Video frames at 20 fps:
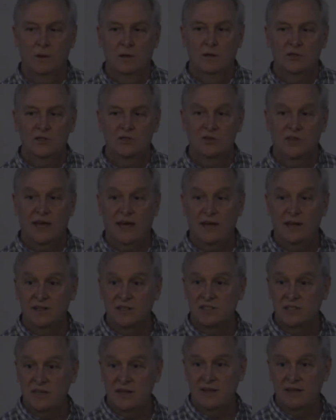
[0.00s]
so that it's
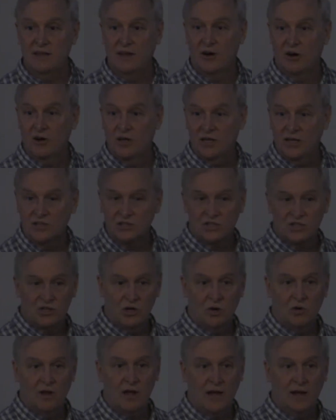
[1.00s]
sitting there and it gets
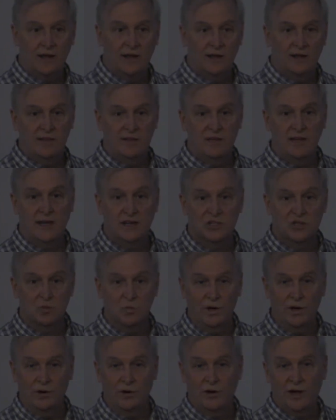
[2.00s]
snowed on again the next winter.